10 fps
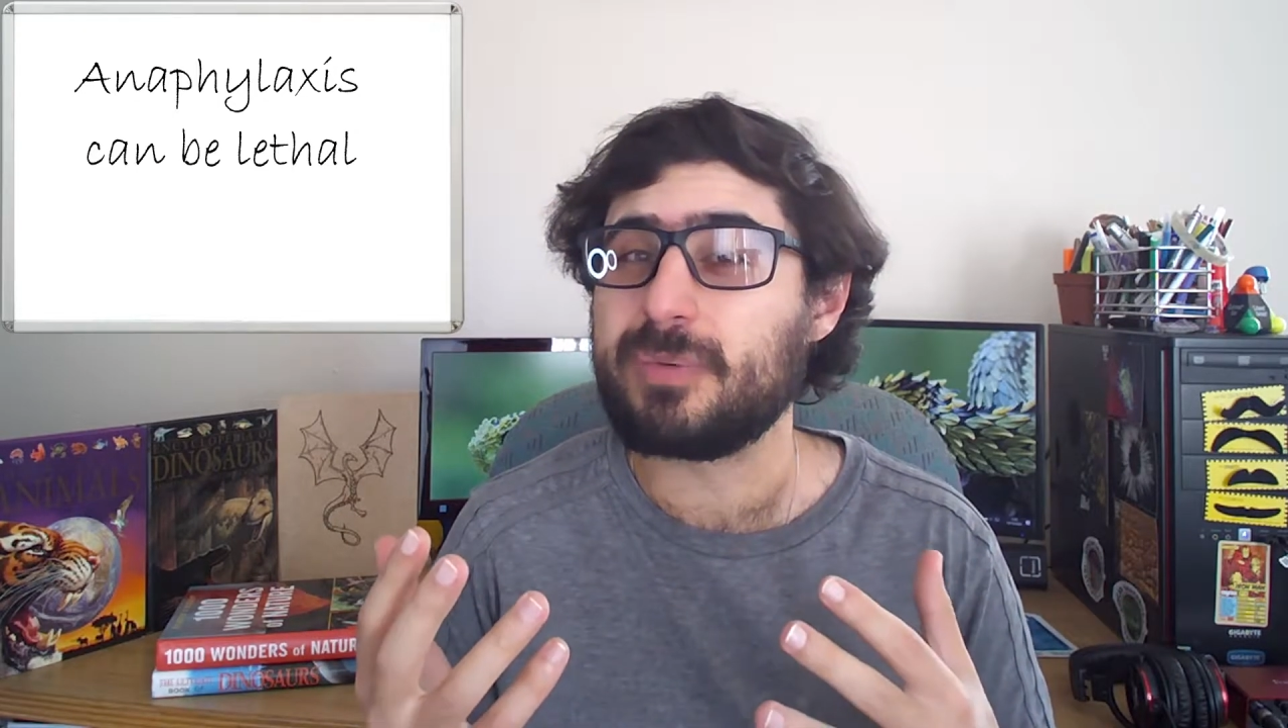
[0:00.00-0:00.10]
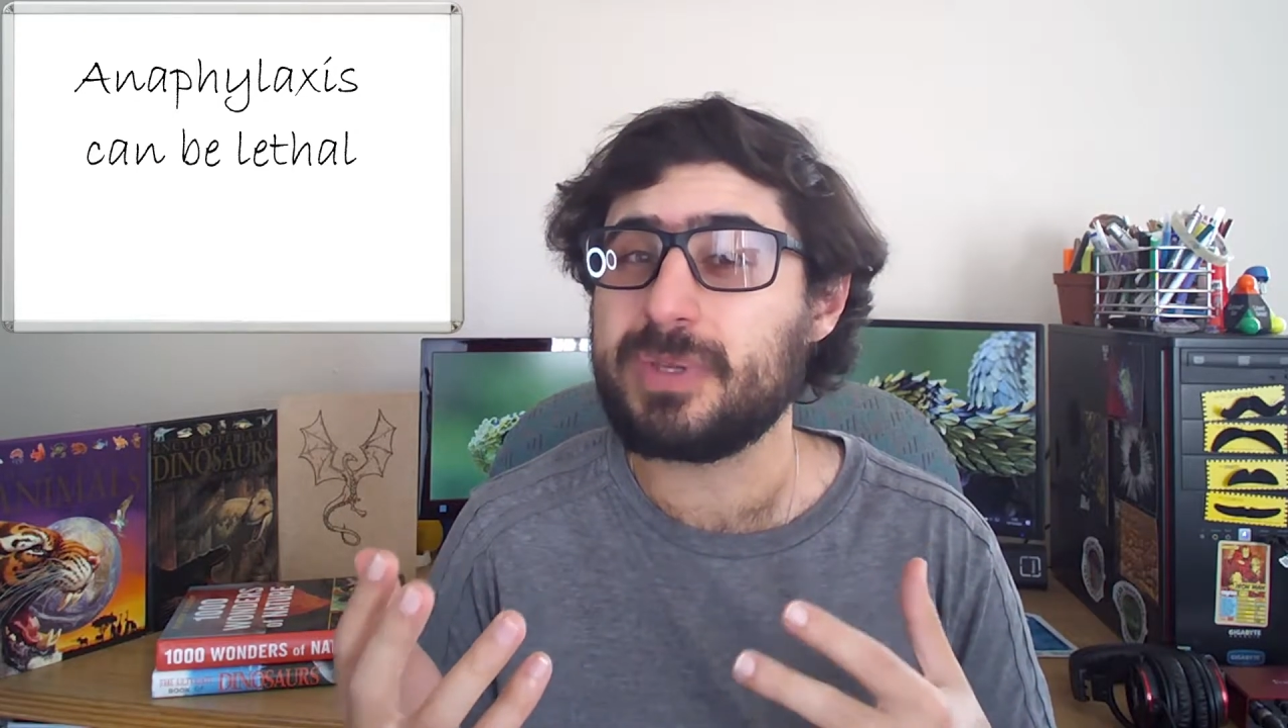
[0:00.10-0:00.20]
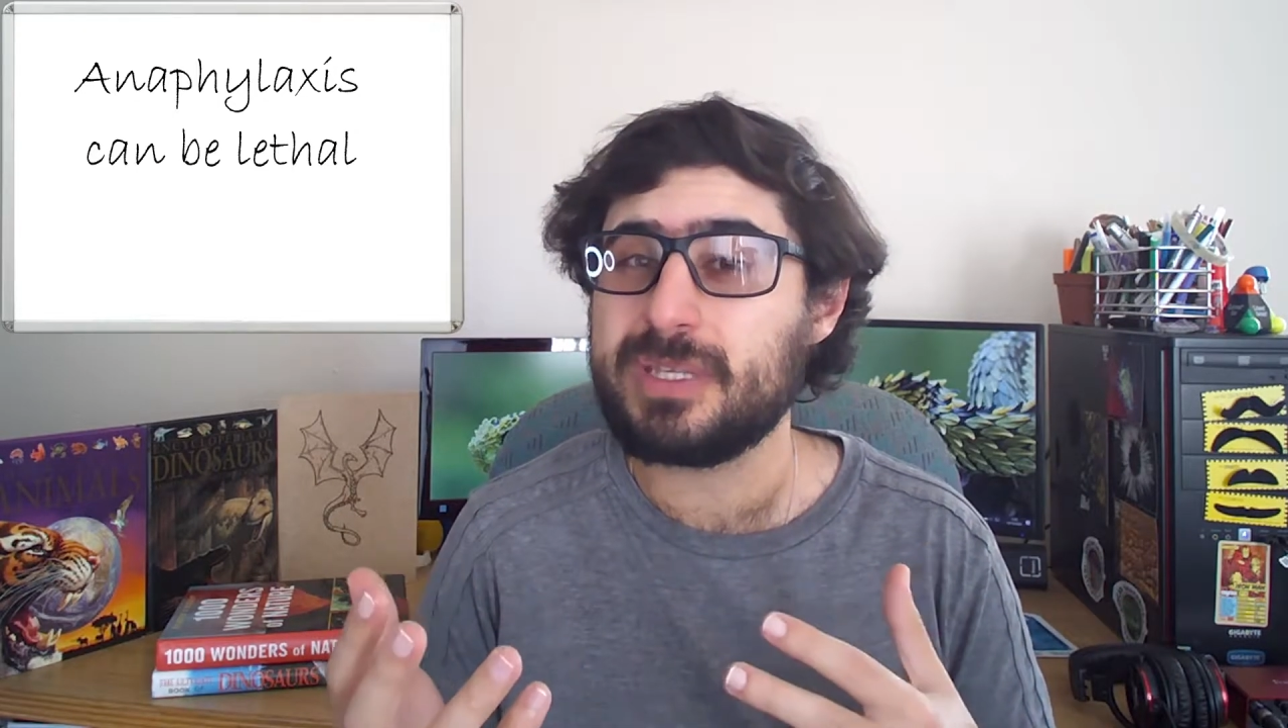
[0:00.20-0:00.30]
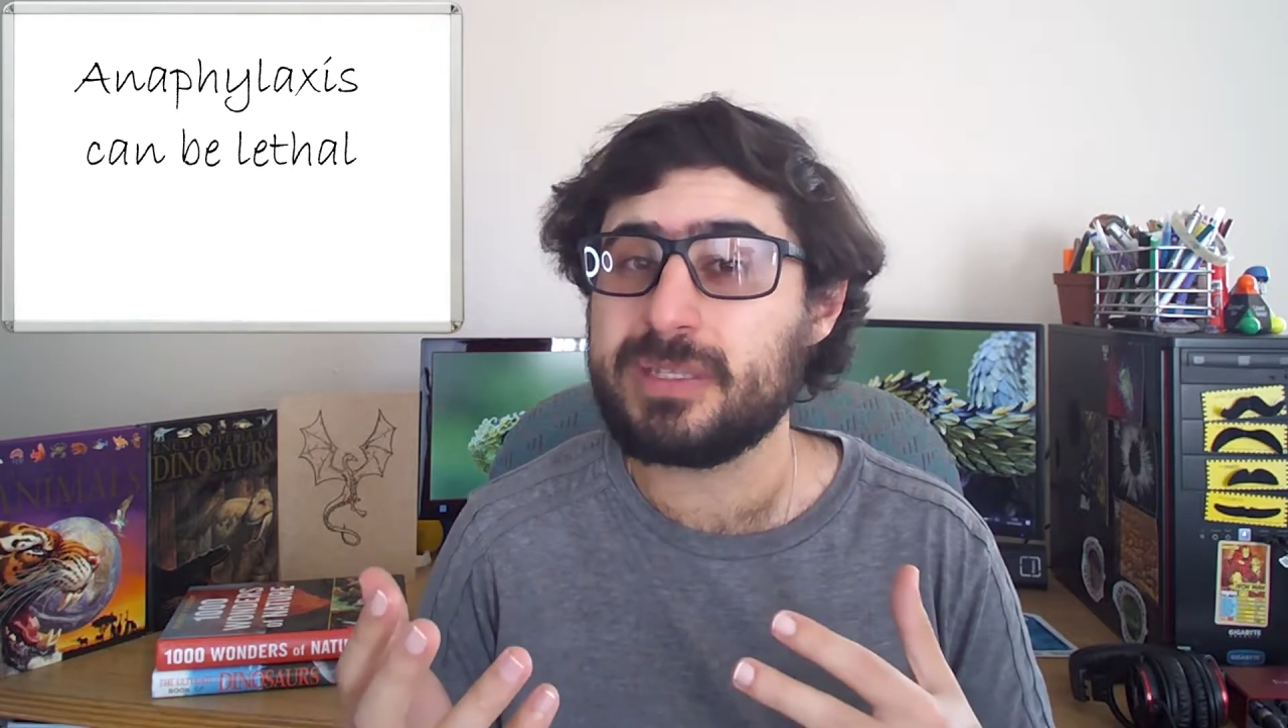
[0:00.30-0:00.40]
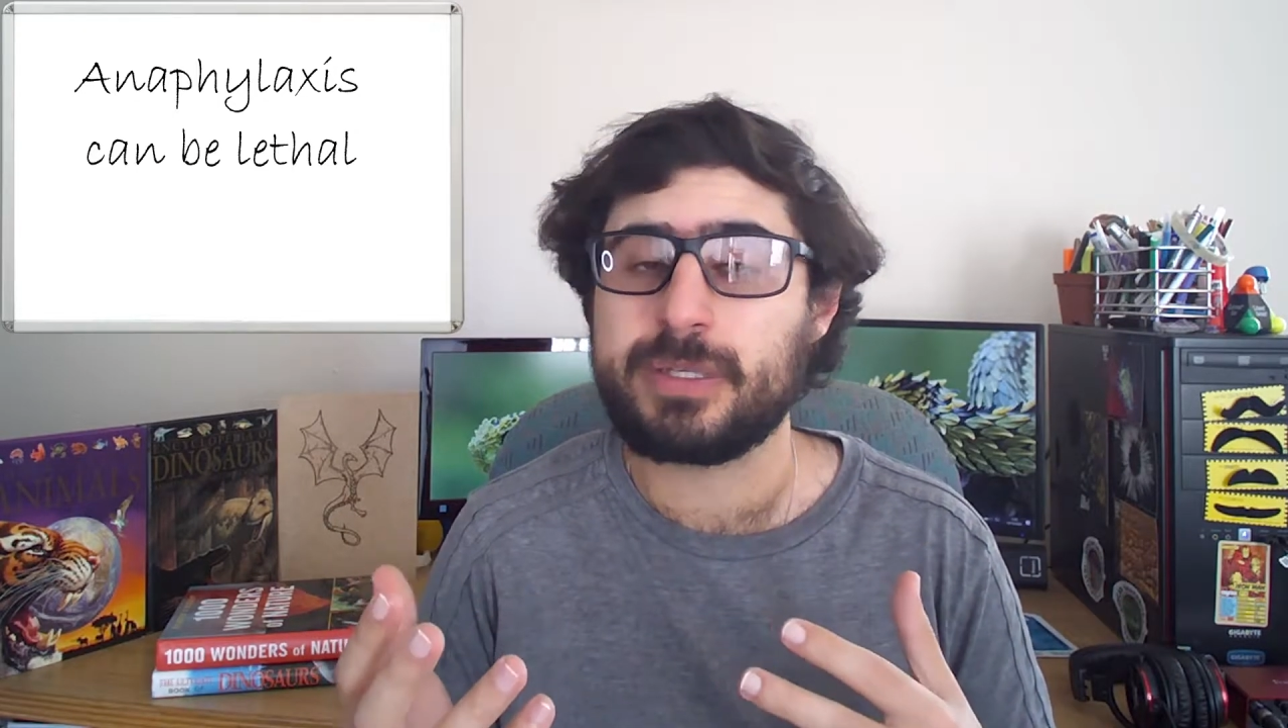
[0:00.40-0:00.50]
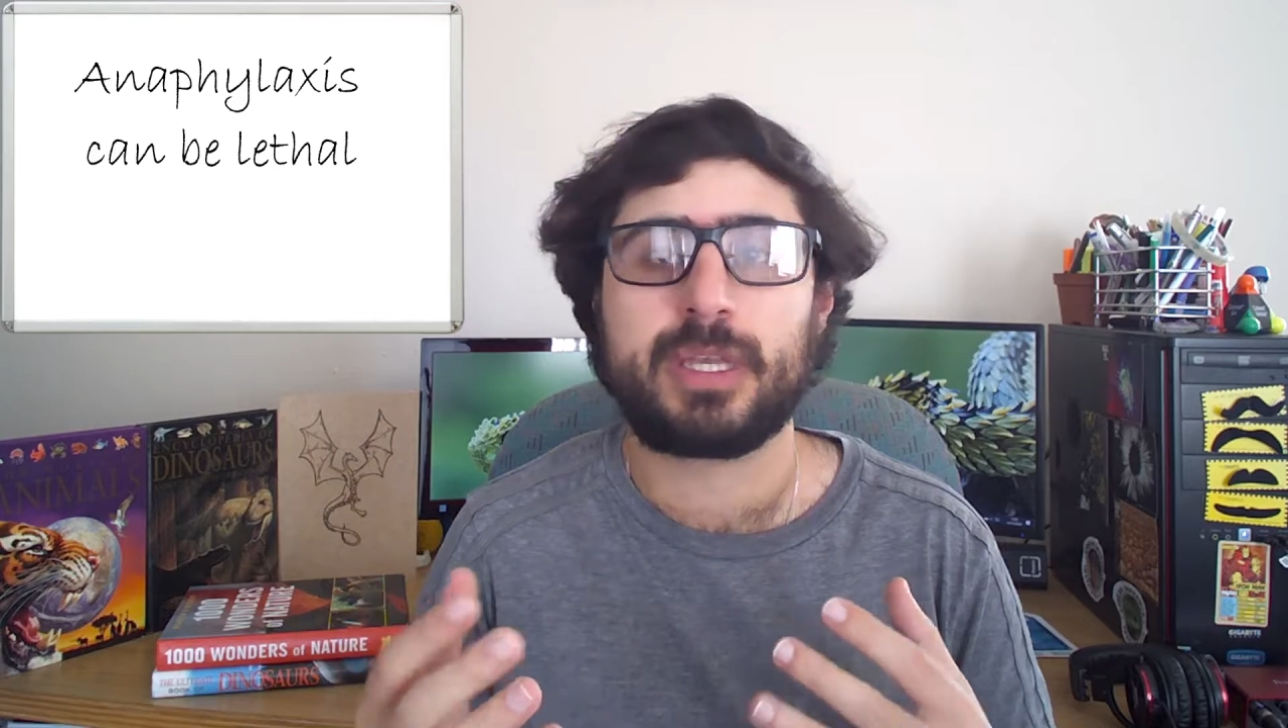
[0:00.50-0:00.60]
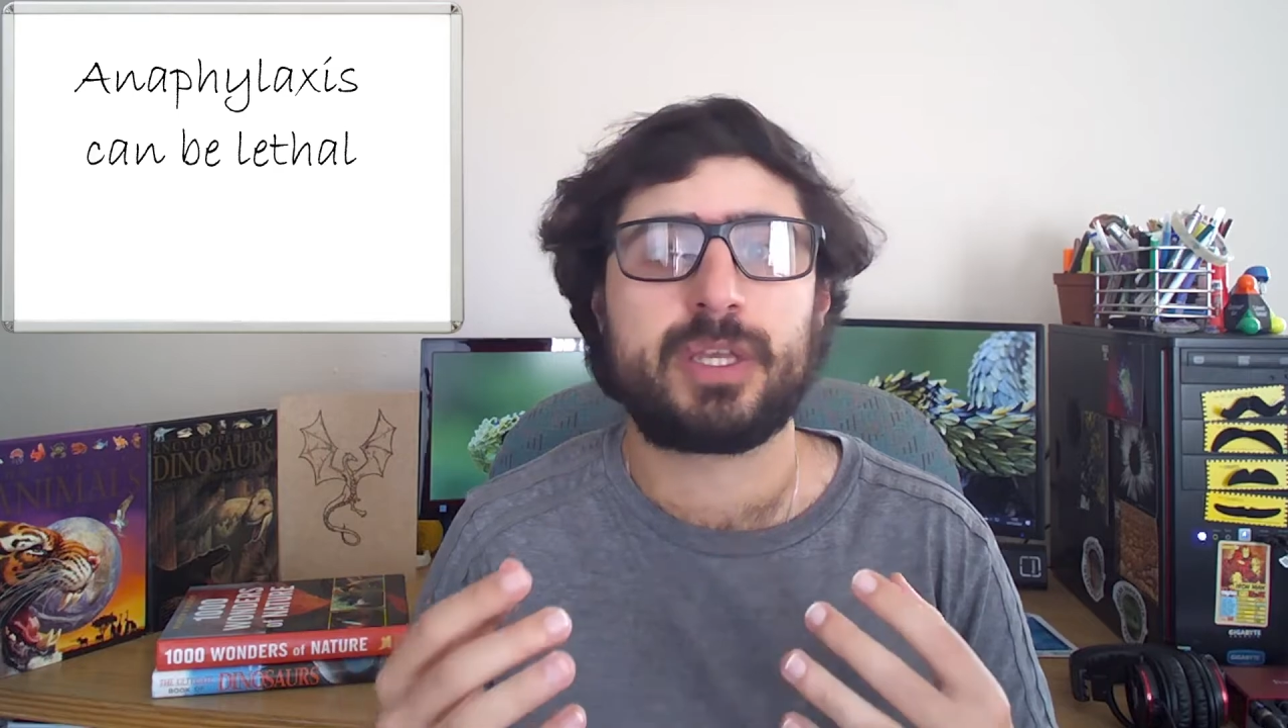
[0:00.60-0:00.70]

is,